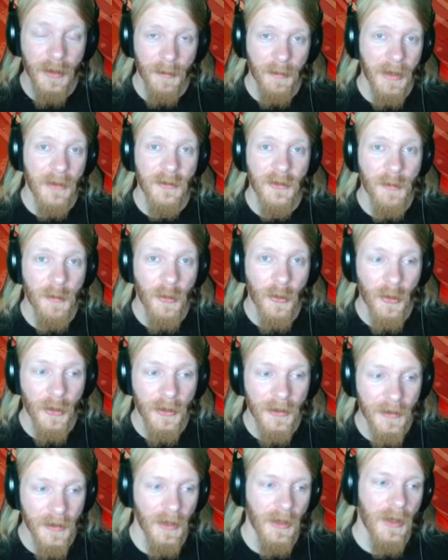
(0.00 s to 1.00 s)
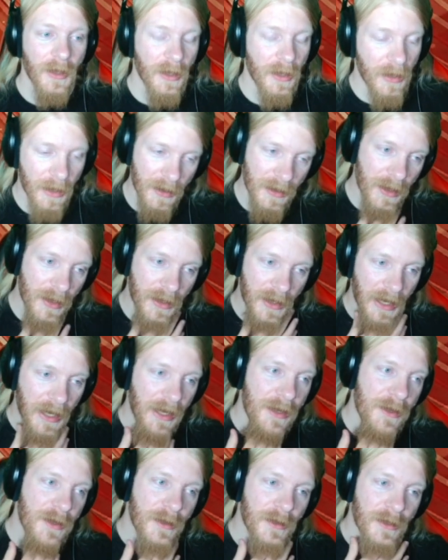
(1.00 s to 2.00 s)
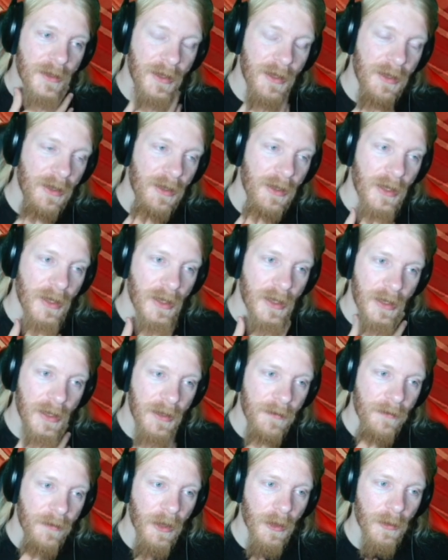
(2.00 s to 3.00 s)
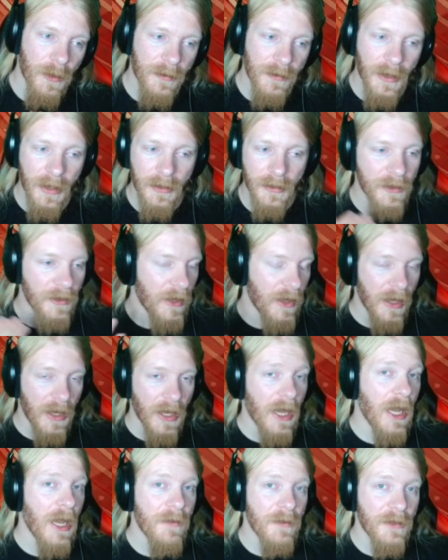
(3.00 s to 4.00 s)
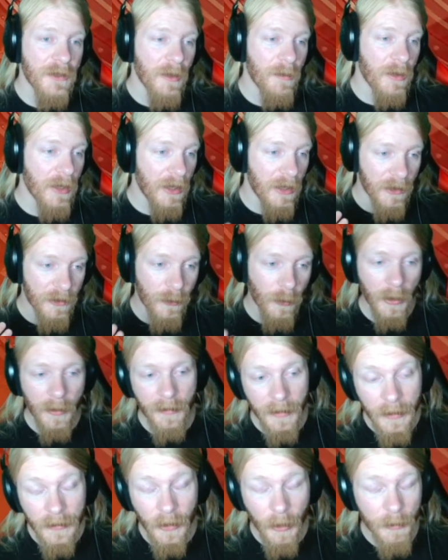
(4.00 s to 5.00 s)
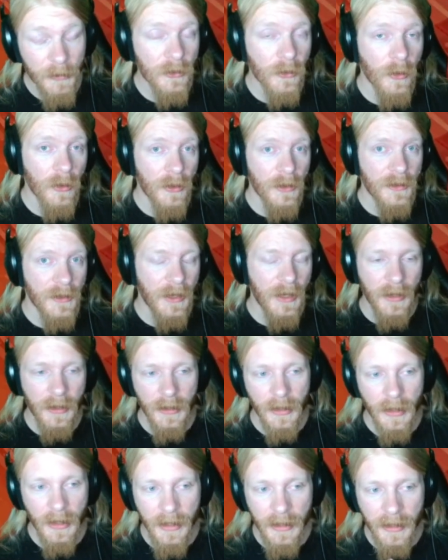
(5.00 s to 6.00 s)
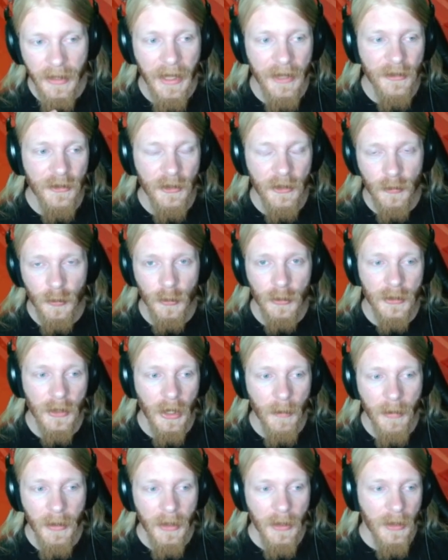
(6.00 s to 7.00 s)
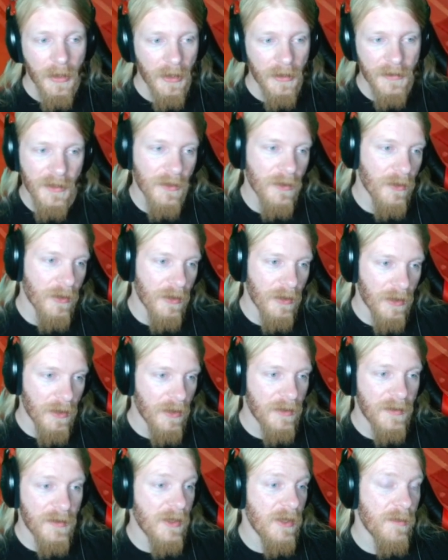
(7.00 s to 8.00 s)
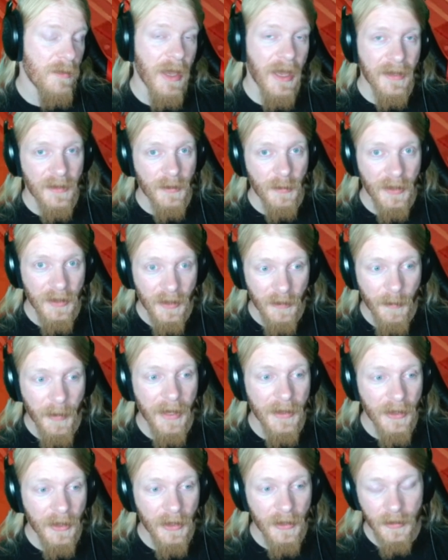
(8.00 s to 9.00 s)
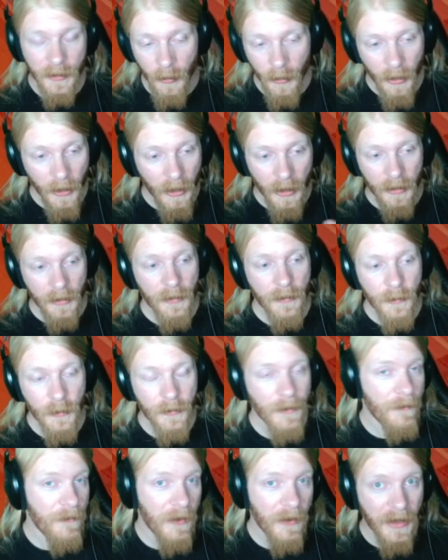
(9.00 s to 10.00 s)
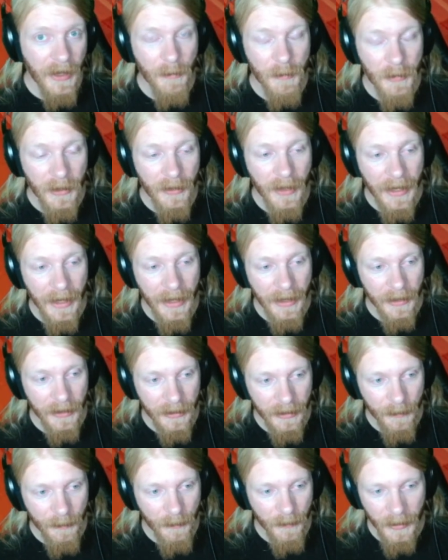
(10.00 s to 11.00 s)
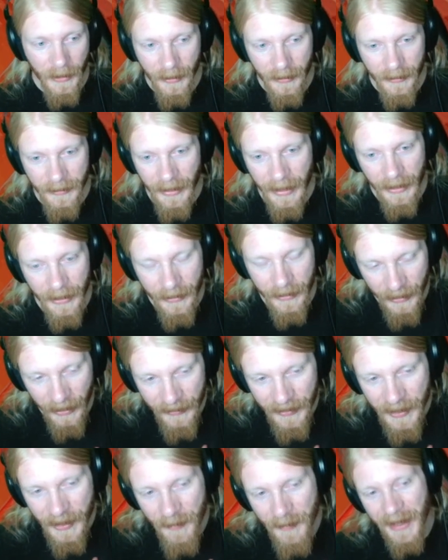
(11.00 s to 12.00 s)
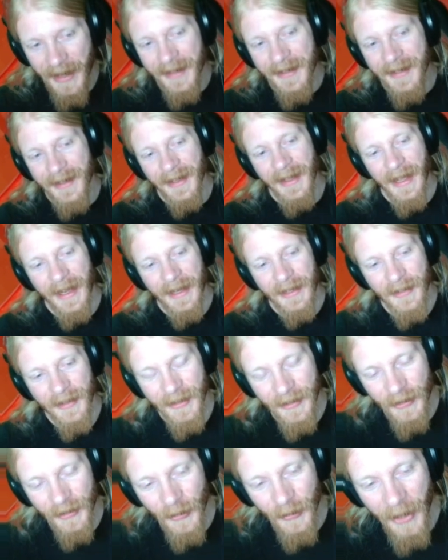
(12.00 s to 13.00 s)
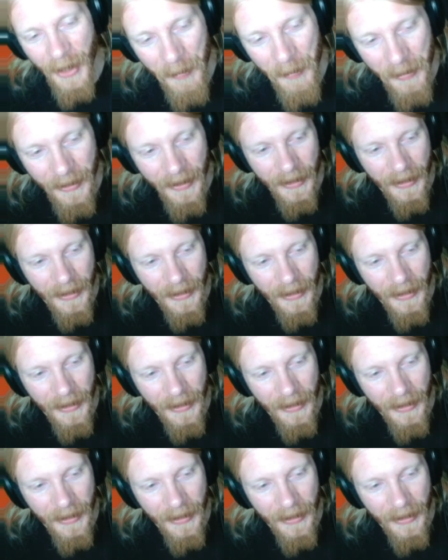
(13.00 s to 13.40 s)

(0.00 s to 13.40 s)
bounty points. They can use it in following rounds. Irisama is one of the top scorers in last year's World Cup until his team had to be disbanded. So first of all, very happy that a teammate actually showed up.